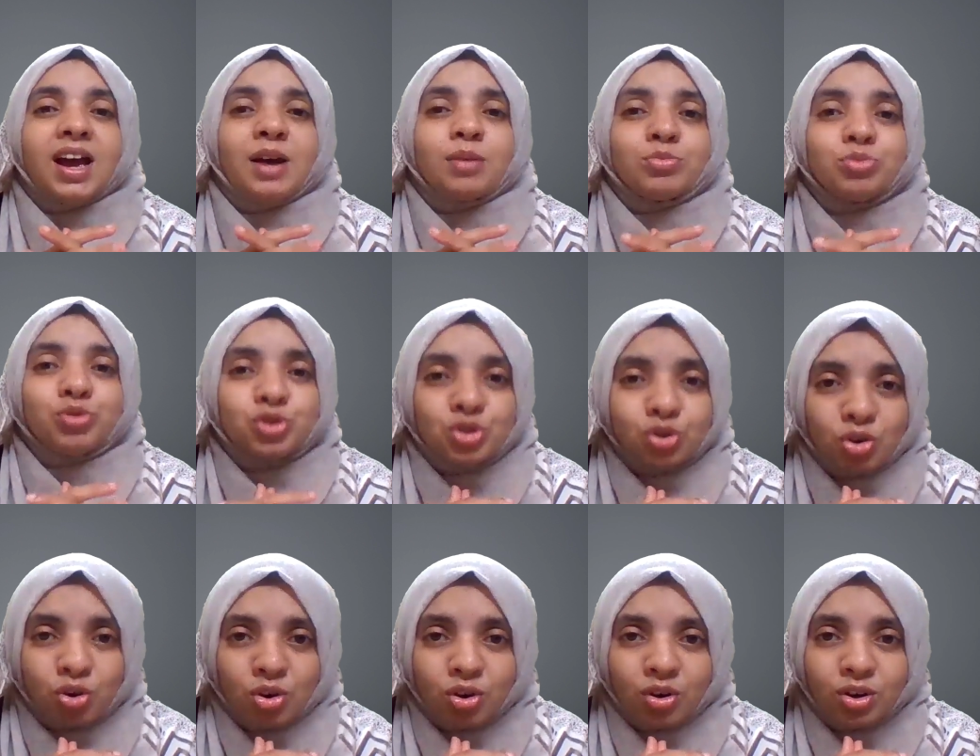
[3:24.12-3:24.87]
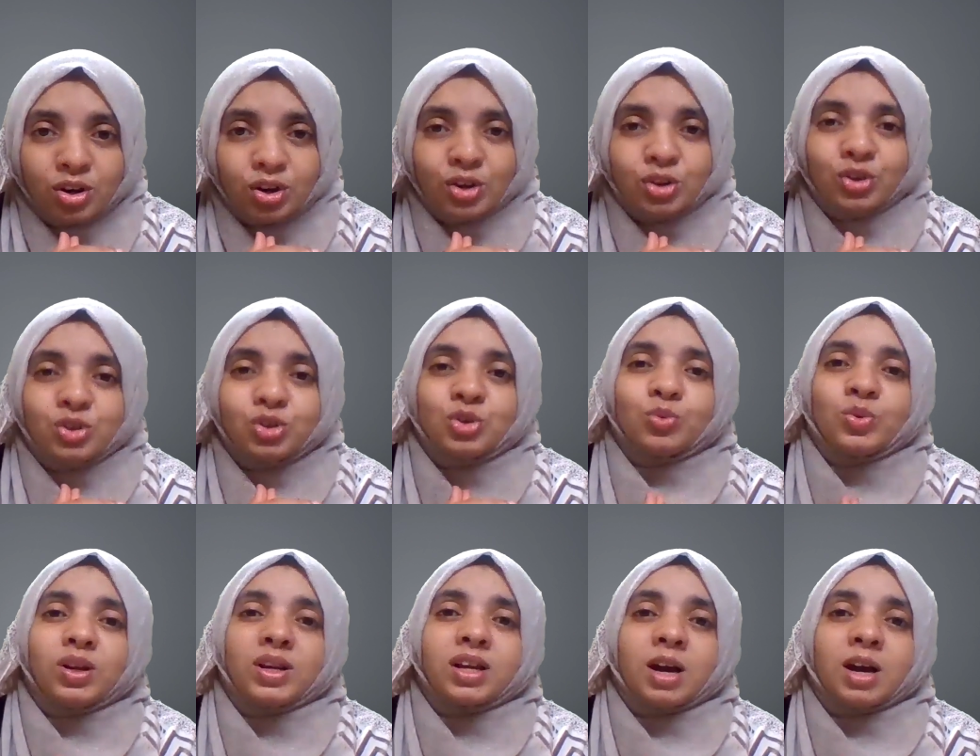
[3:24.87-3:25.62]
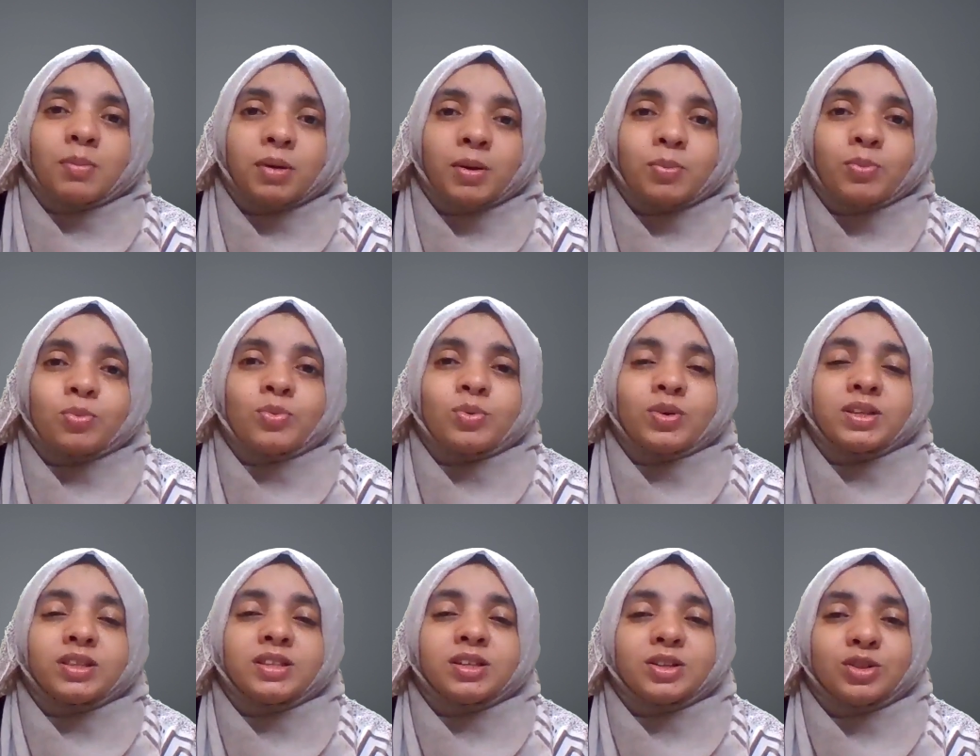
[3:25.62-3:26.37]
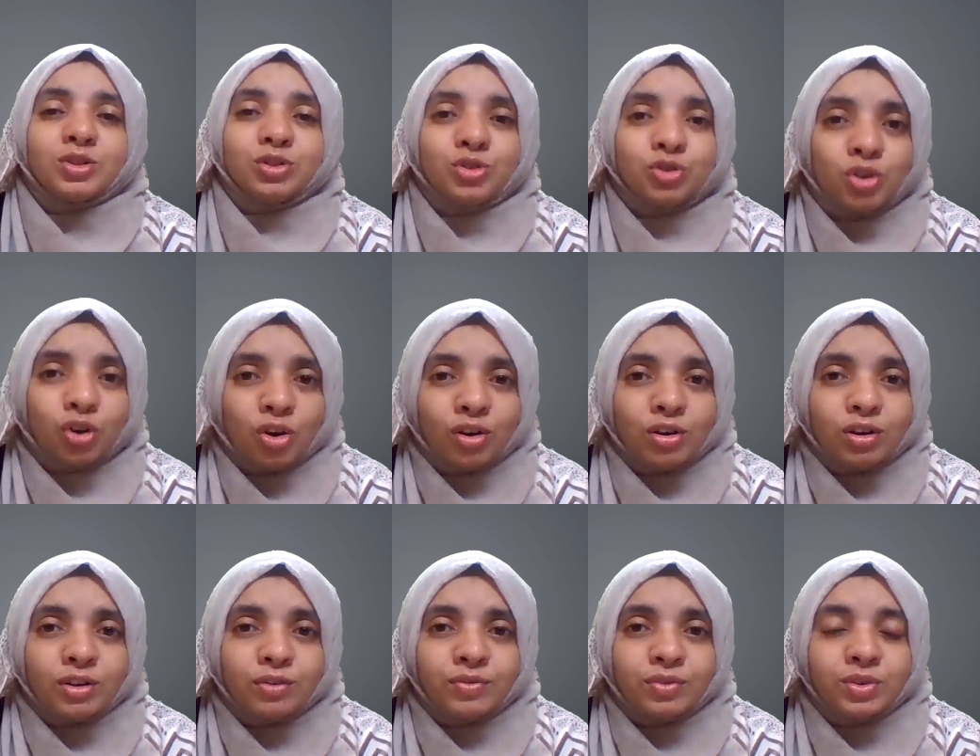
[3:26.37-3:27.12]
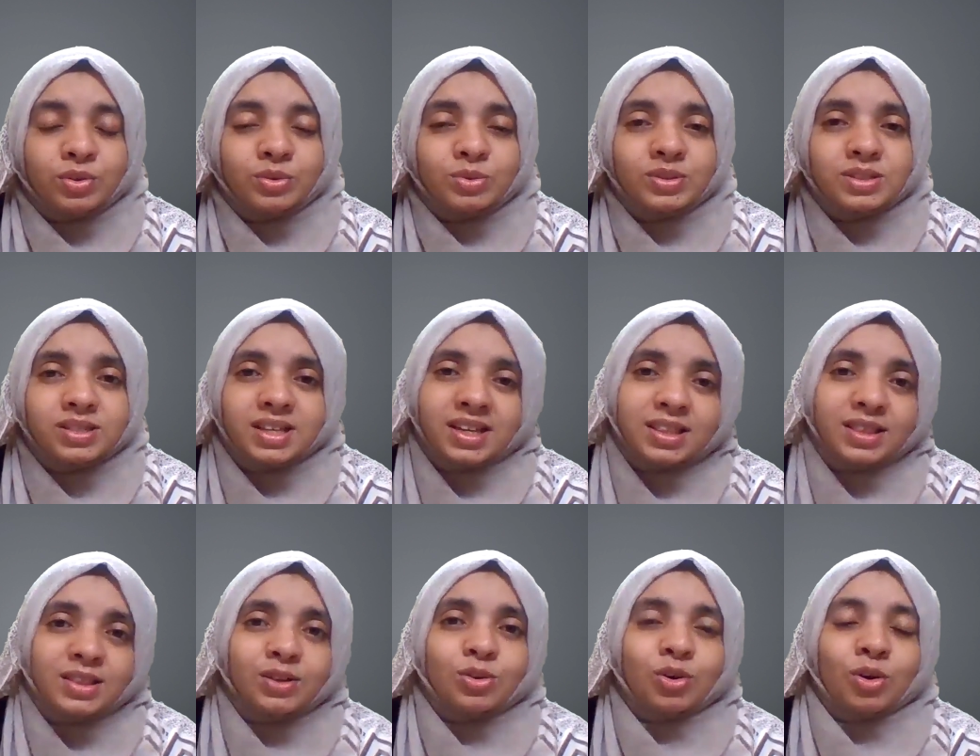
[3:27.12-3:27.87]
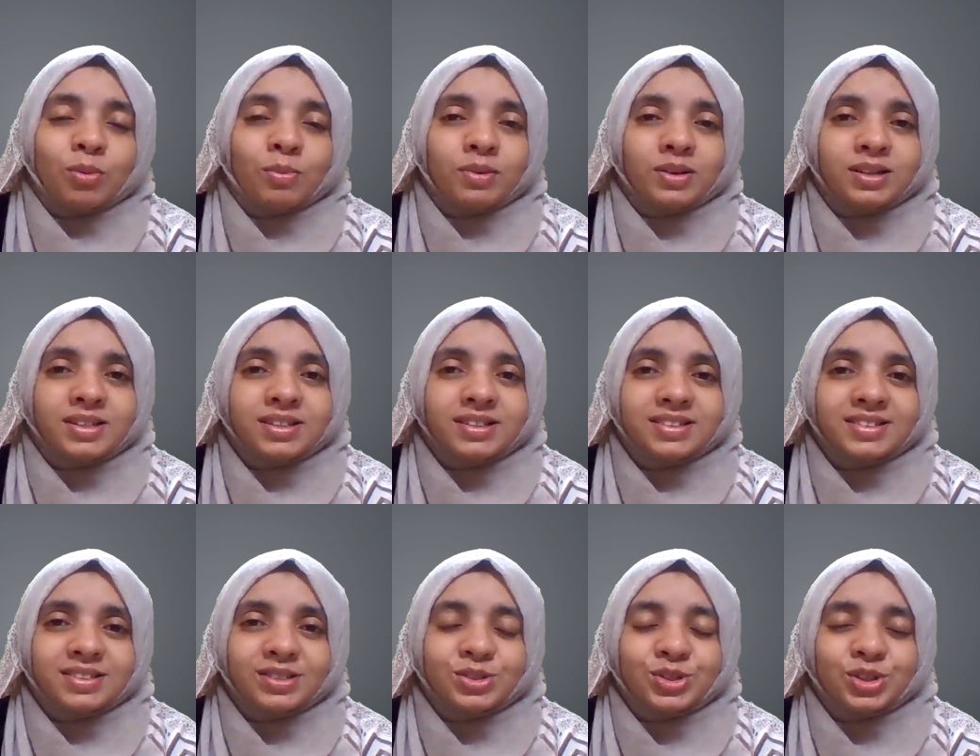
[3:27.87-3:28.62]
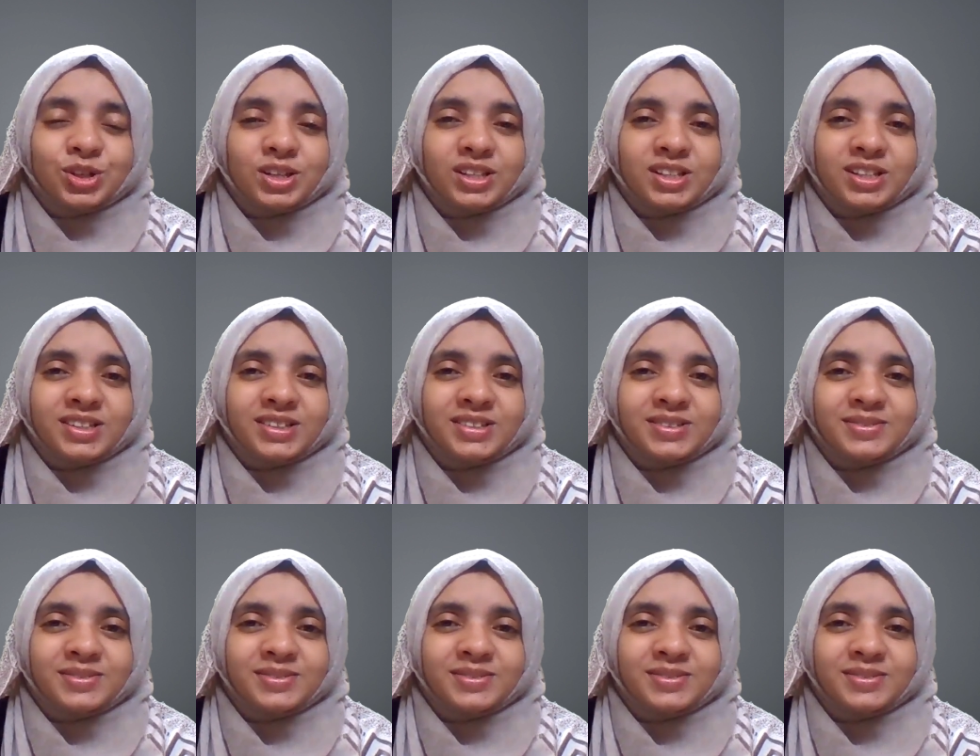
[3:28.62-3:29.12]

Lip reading: I'm sure you will come up with your reviews in the comment, inshallah.